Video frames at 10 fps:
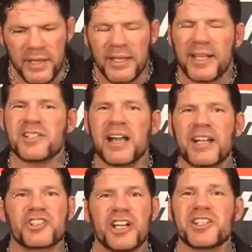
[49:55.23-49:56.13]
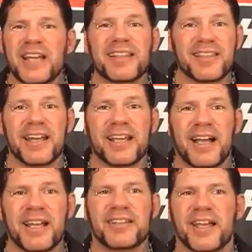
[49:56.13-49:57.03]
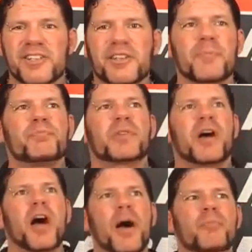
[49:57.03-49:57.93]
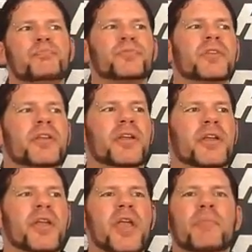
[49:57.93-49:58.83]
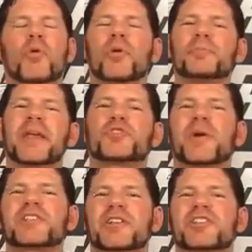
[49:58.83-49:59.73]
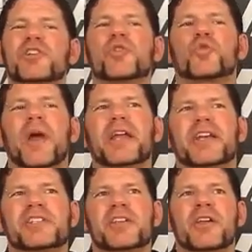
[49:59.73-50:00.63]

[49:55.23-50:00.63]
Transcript: it's not just an athletic contest. But what makes wrestling so great is